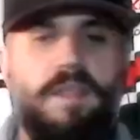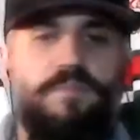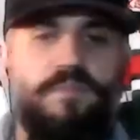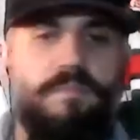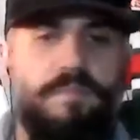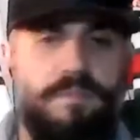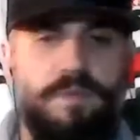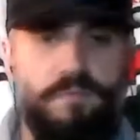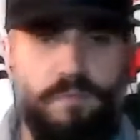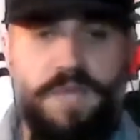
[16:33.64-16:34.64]
them from
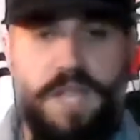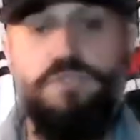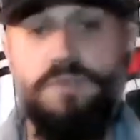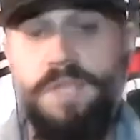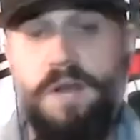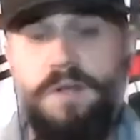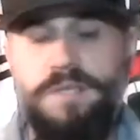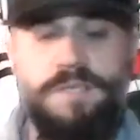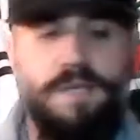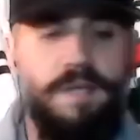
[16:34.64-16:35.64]
dangerous
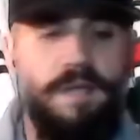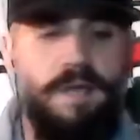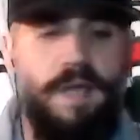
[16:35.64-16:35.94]
areas. And